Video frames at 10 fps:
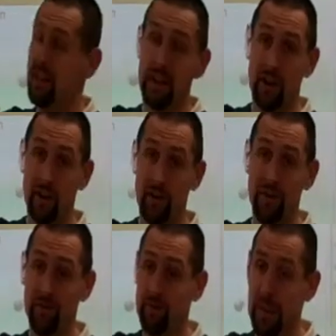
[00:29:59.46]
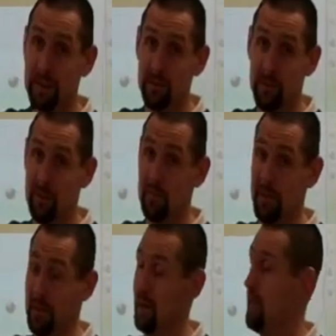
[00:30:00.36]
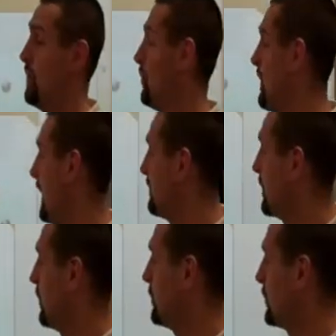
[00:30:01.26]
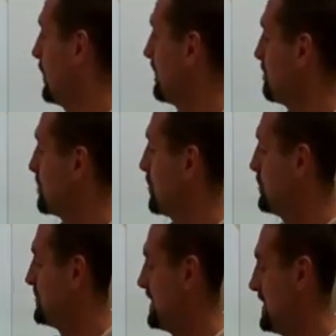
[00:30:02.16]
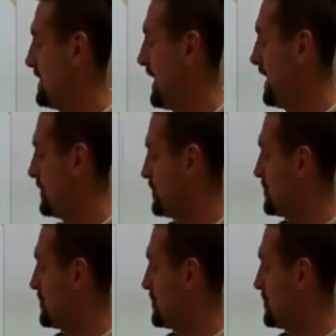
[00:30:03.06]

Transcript: here through the plasma membrane. We have to go through a protein gate or